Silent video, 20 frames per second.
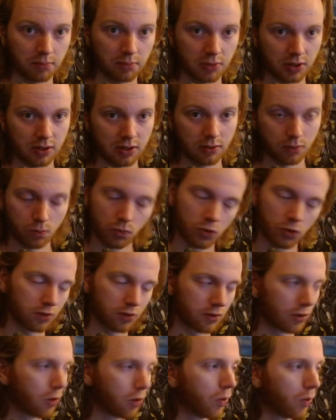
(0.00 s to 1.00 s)
But just
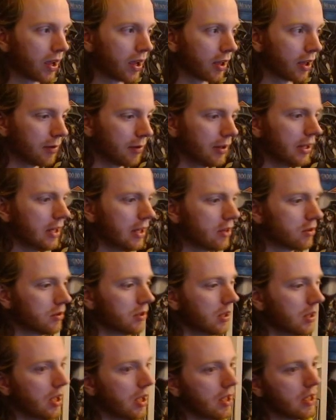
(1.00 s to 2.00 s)
a quick explanation.
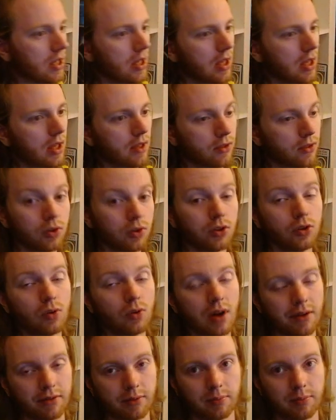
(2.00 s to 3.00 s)
So you do
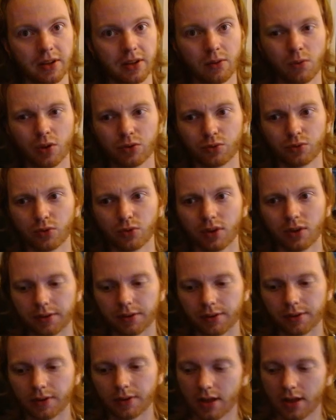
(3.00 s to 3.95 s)
have to play 1 Rugal.